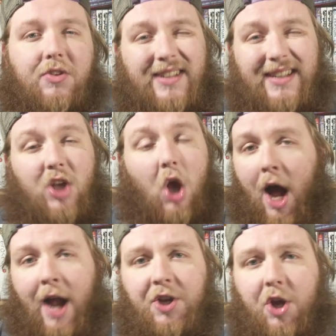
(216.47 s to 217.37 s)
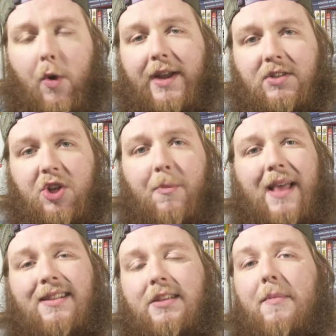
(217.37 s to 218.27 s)
and it's ongoing, so
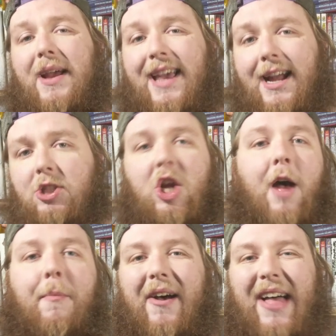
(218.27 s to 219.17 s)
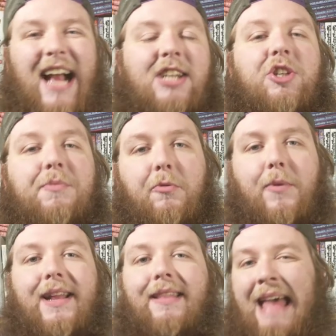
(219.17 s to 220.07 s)
by the time I catch up, I'll actually be
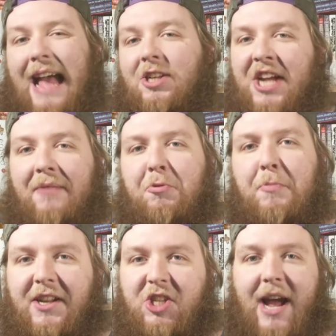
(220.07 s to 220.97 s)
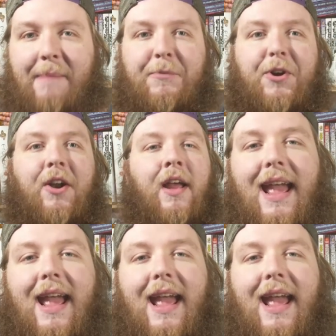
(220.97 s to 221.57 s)
reading that chapter by chapter.